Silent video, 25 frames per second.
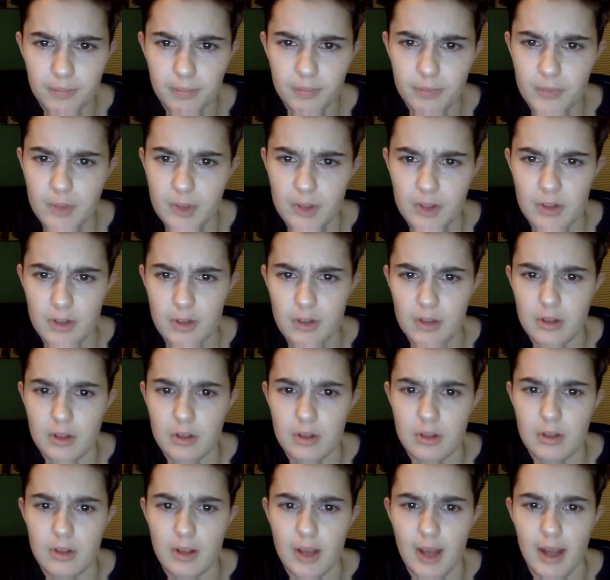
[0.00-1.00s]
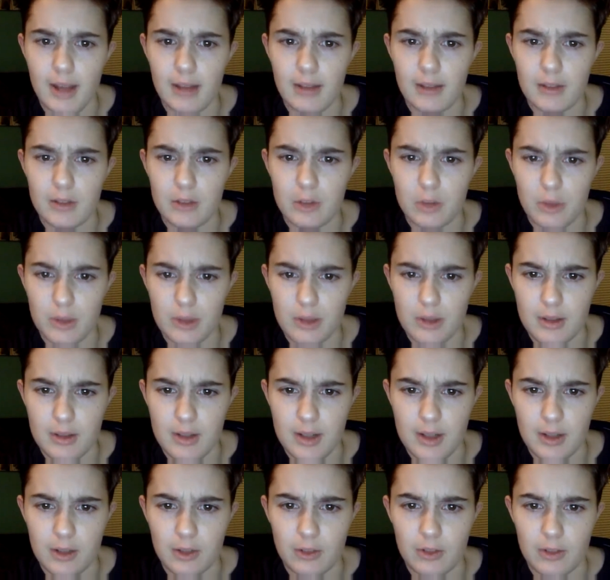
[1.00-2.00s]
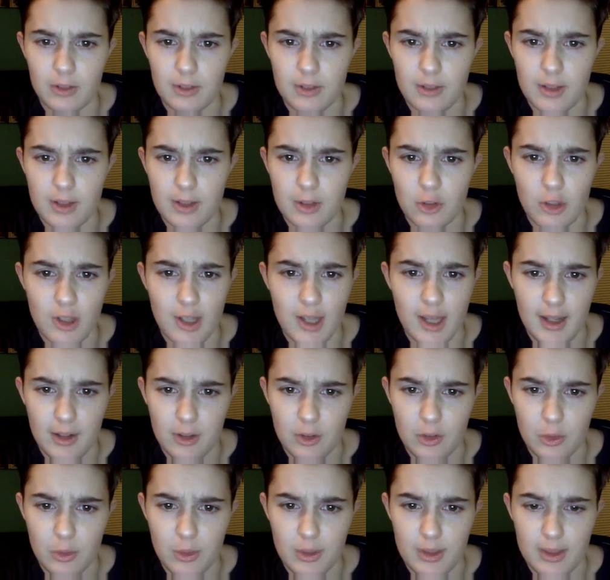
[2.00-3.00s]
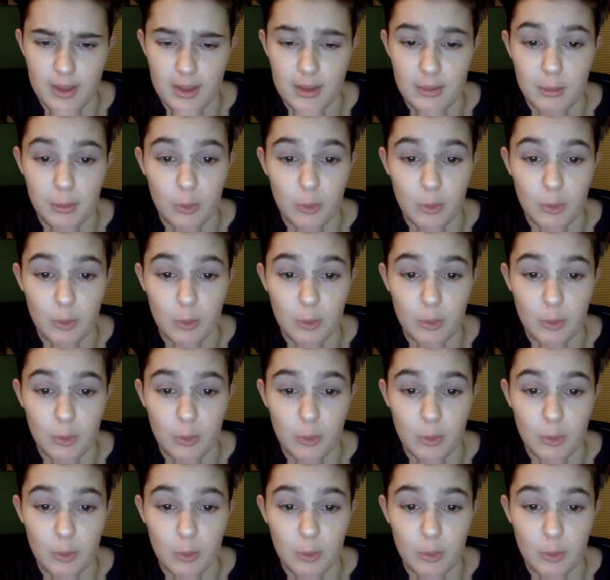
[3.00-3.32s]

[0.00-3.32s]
This is Alex going to Daniel and saying she can't do it, and him